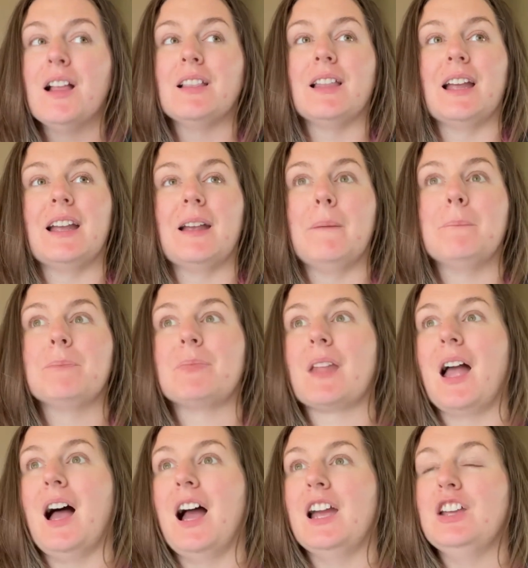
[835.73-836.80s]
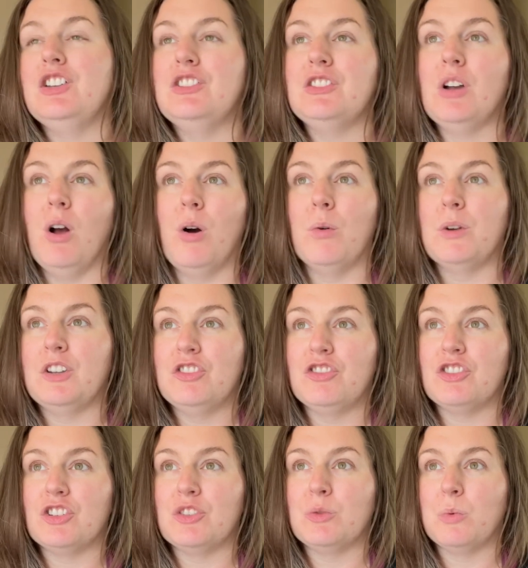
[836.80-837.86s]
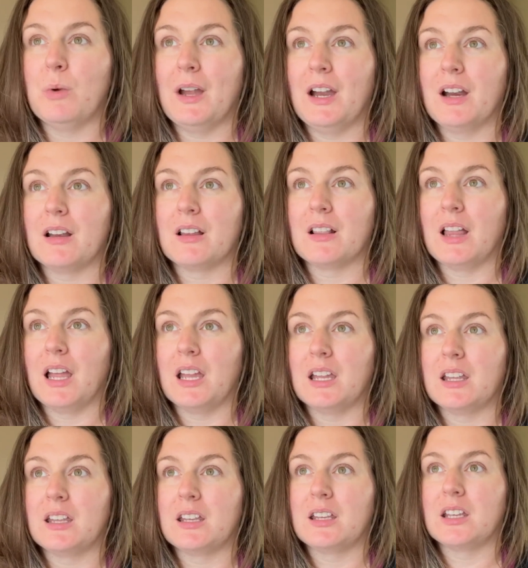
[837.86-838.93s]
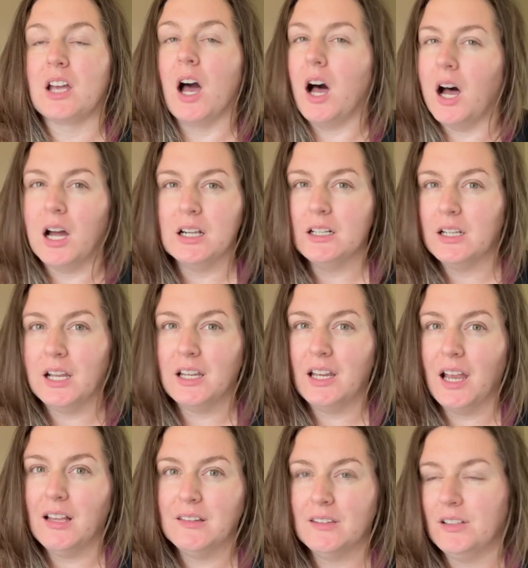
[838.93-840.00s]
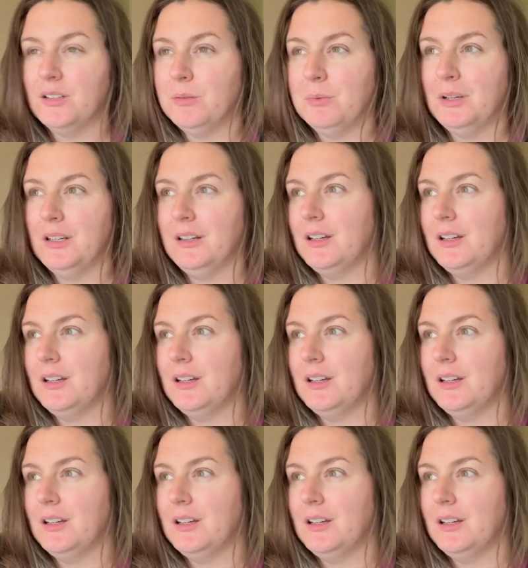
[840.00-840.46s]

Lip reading: Like, I used to always just wear like cotton, I guess, underwear.